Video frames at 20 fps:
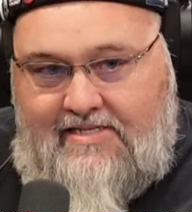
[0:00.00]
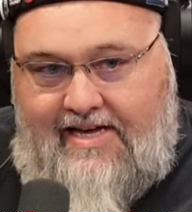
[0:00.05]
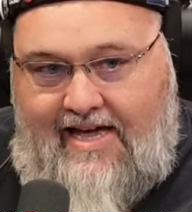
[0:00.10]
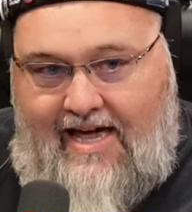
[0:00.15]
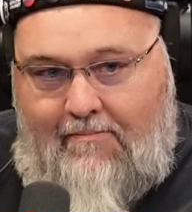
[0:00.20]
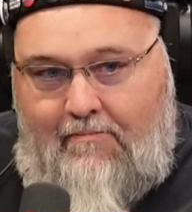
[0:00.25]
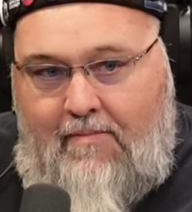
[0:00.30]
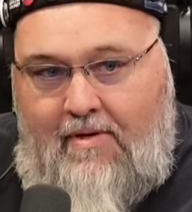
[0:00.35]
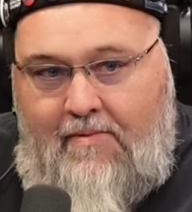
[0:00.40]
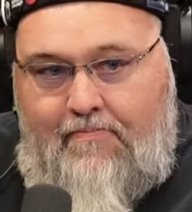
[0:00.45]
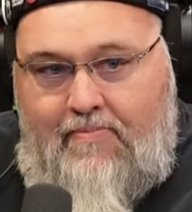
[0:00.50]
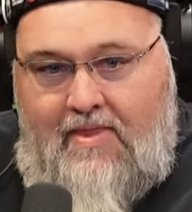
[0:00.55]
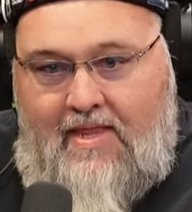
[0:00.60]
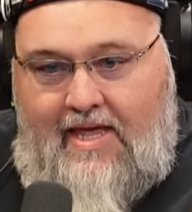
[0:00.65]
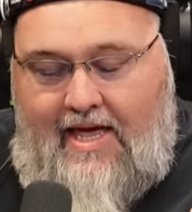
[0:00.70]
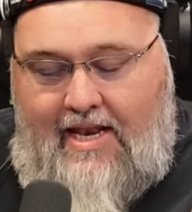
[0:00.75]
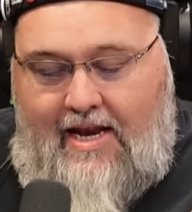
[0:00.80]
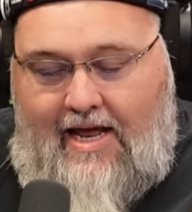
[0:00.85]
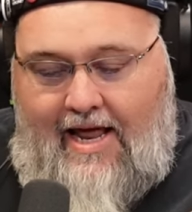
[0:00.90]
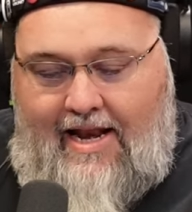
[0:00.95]
game.
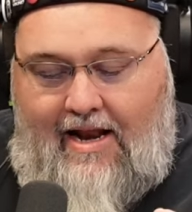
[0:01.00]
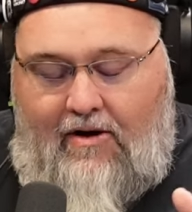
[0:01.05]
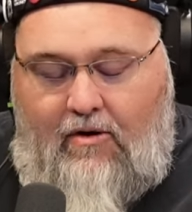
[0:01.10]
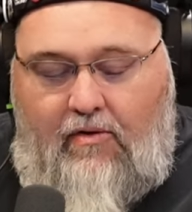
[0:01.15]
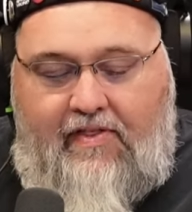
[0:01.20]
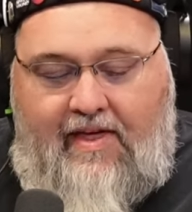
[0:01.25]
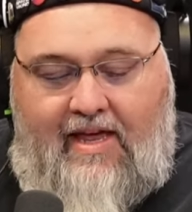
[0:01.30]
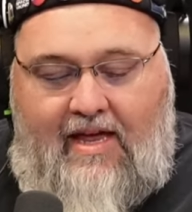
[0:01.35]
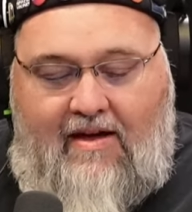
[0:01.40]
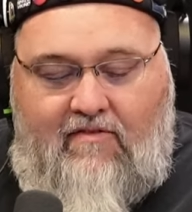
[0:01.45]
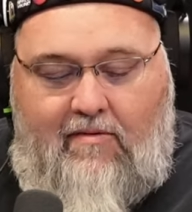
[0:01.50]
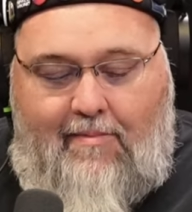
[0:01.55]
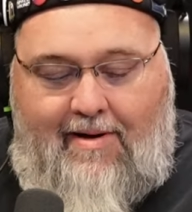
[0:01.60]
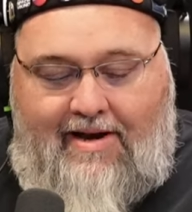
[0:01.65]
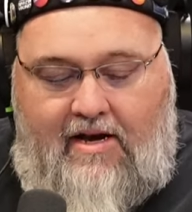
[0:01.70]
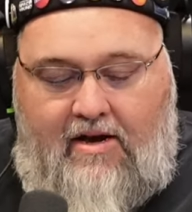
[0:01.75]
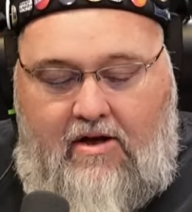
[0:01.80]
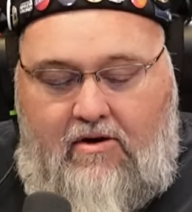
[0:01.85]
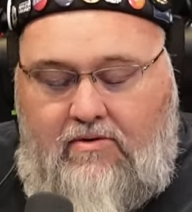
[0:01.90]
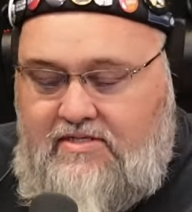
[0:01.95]
And and I don't think everybody
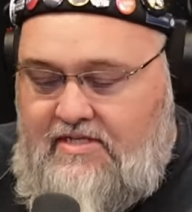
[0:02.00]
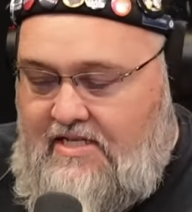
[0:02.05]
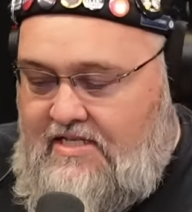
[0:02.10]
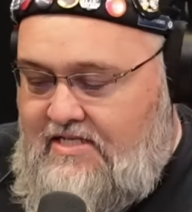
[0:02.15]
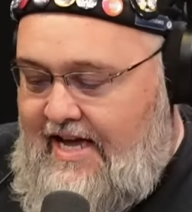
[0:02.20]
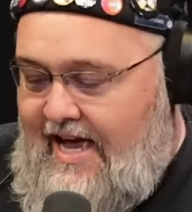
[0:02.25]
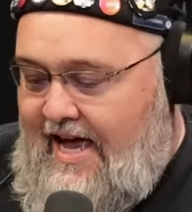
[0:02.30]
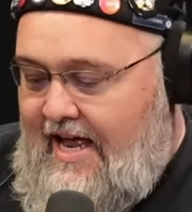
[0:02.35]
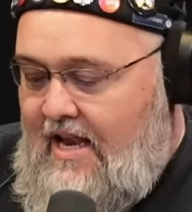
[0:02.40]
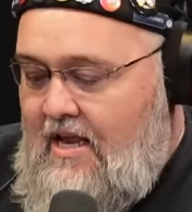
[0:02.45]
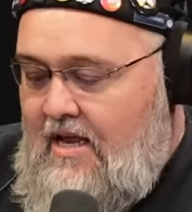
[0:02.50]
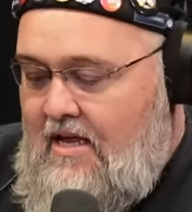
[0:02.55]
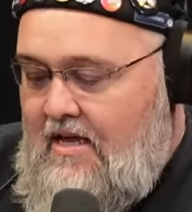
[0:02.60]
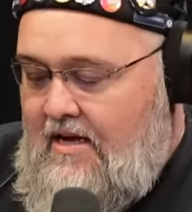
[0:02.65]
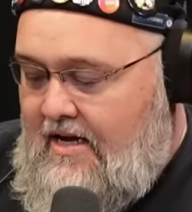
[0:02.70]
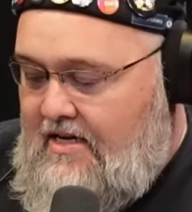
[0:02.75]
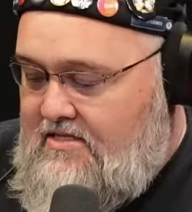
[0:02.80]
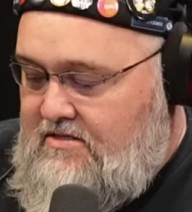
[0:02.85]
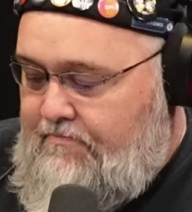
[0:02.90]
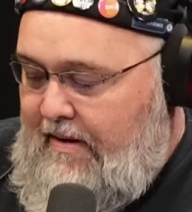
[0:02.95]
knows this yet
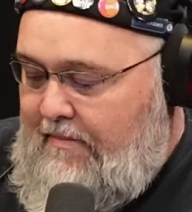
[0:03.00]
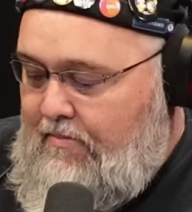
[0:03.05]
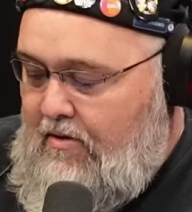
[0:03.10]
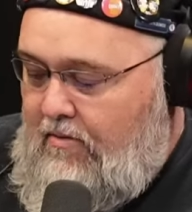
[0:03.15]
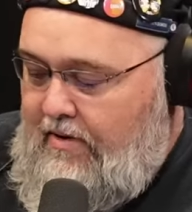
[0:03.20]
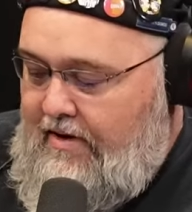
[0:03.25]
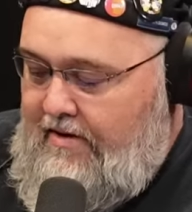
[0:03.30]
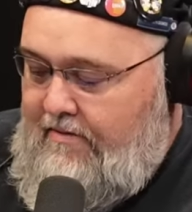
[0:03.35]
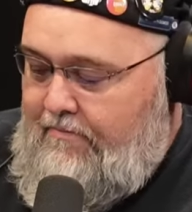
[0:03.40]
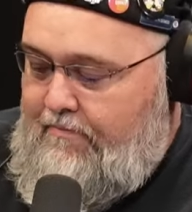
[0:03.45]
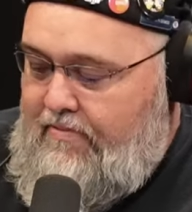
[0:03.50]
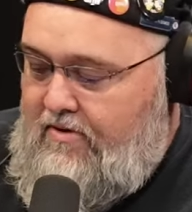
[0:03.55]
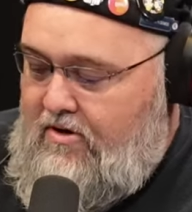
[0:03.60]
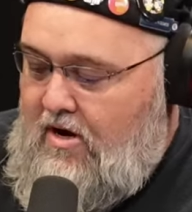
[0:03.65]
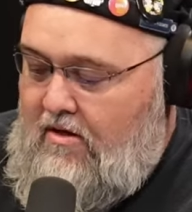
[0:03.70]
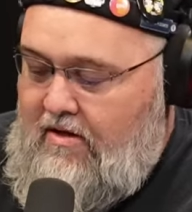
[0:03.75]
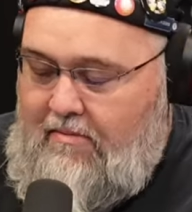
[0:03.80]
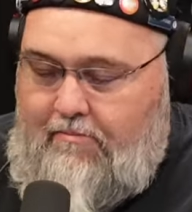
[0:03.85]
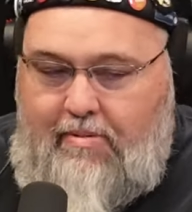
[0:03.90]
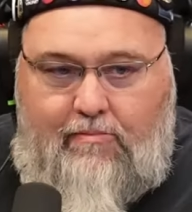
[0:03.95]
because people were
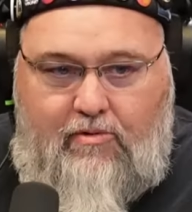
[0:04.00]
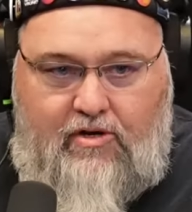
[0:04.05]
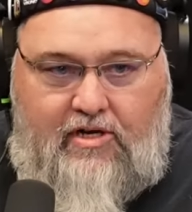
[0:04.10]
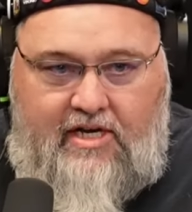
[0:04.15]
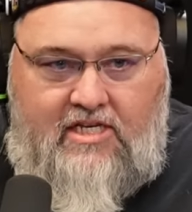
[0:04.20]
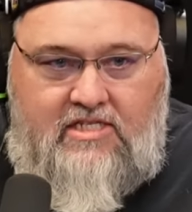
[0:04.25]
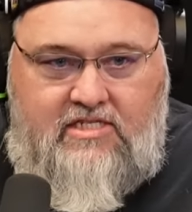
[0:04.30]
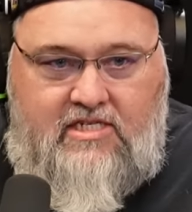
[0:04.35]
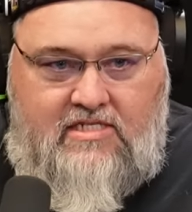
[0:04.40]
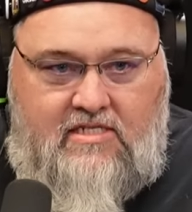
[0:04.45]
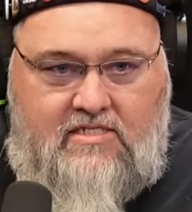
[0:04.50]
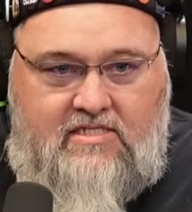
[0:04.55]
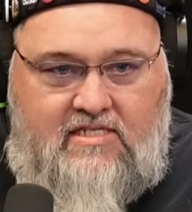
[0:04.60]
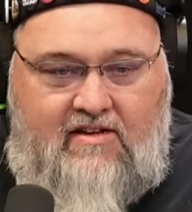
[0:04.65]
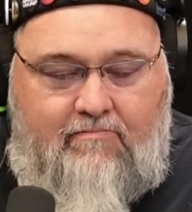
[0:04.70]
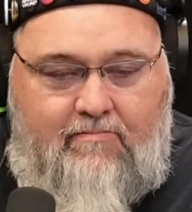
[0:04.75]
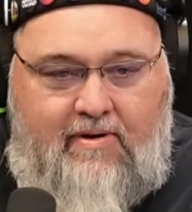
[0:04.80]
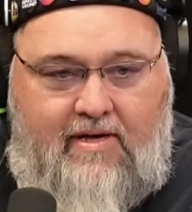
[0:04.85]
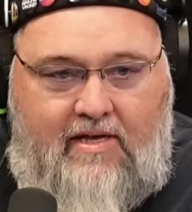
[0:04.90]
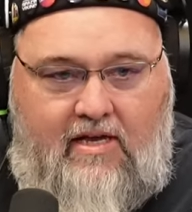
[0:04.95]
calling people ninjas and
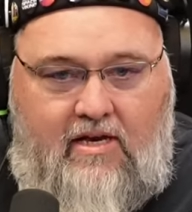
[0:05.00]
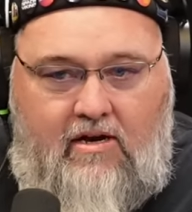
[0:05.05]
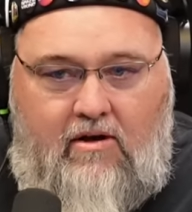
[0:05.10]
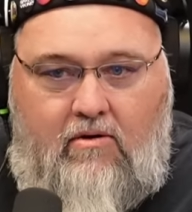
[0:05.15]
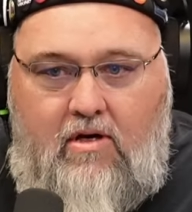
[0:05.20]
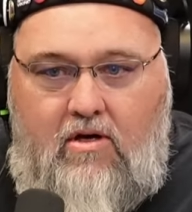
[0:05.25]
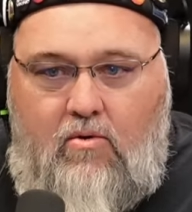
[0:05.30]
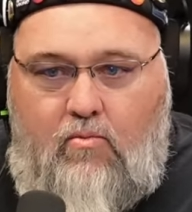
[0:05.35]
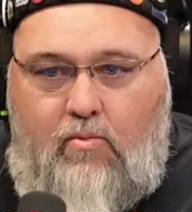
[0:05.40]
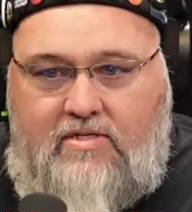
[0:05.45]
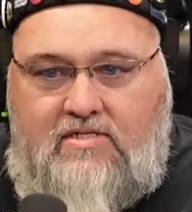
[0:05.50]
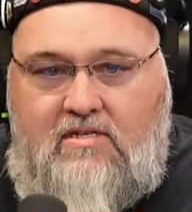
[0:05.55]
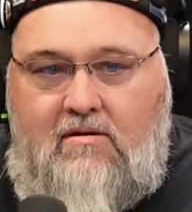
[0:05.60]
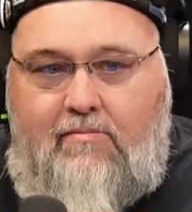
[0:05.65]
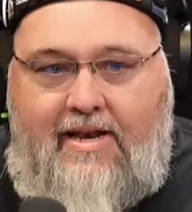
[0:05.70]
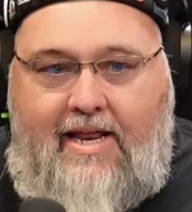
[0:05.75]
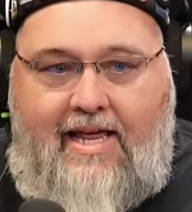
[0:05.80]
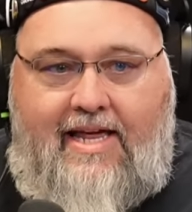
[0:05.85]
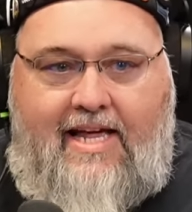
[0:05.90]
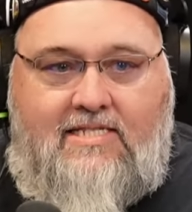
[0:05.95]
stuff. But you know, when
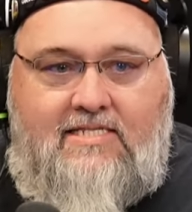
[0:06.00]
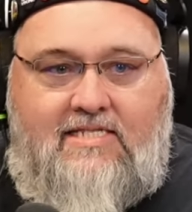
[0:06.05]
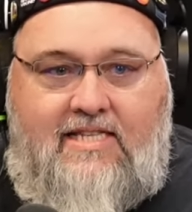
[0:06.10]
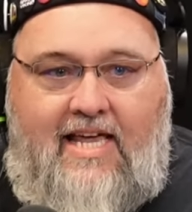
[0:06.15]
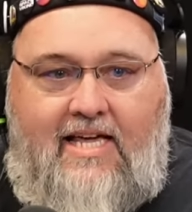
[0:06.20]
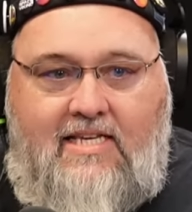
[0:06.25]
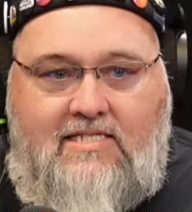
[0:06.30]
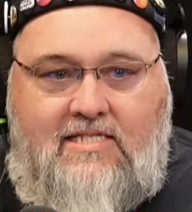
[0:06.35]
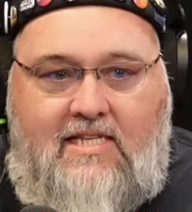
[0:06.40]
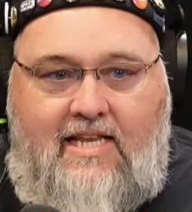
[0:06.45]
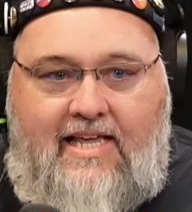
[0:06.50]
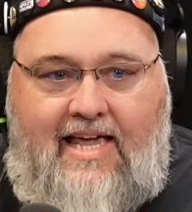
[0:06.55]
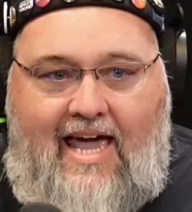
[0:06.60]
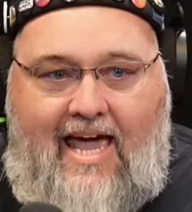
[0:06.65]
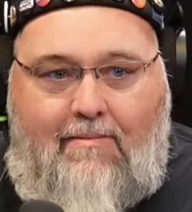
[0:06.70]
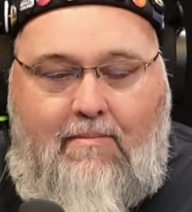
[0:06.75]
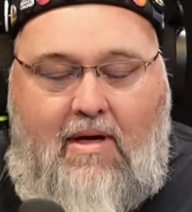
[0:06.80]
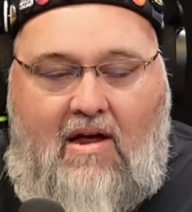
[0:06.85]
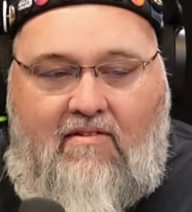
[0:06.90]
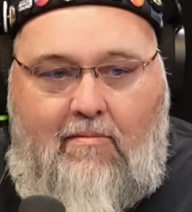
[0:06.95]
somebody gets things in the
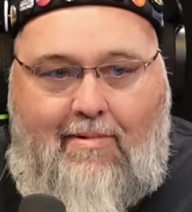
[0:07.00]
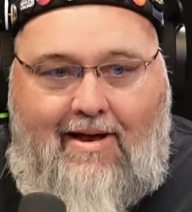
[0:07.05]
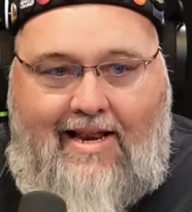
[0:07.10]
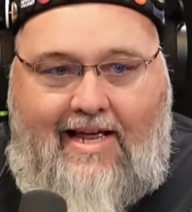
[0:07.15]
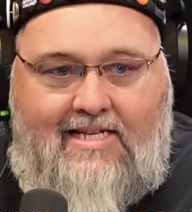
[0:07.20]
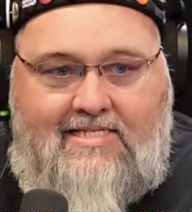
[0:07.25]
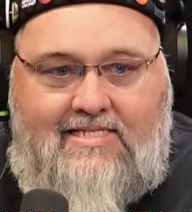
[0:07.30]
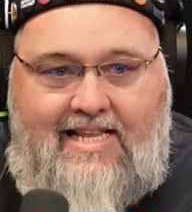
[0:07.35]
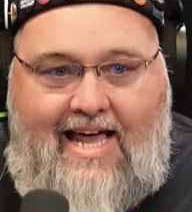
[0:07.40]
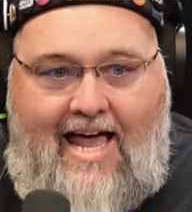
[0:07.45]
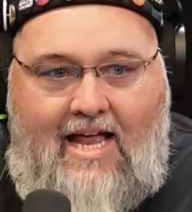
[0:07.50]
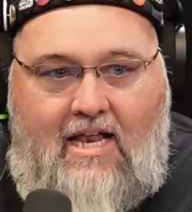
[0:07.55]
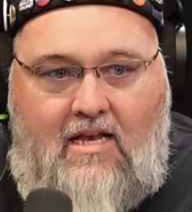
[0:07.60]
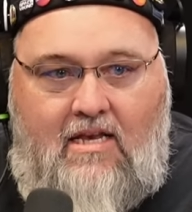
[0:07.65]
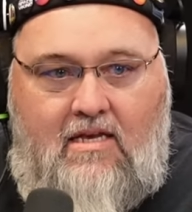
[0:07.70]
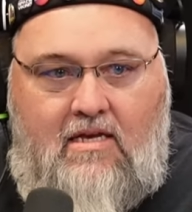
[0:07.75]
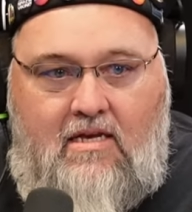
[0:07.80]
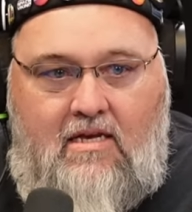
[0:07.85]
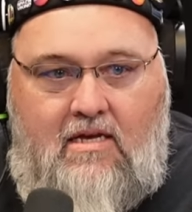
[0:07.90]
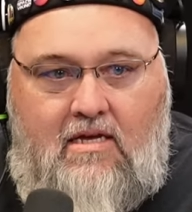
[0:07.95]
game, everybody gets that.
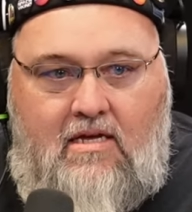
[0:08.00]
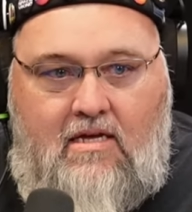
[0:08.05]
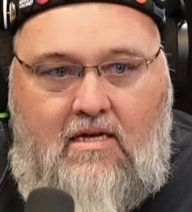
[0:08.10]
Right.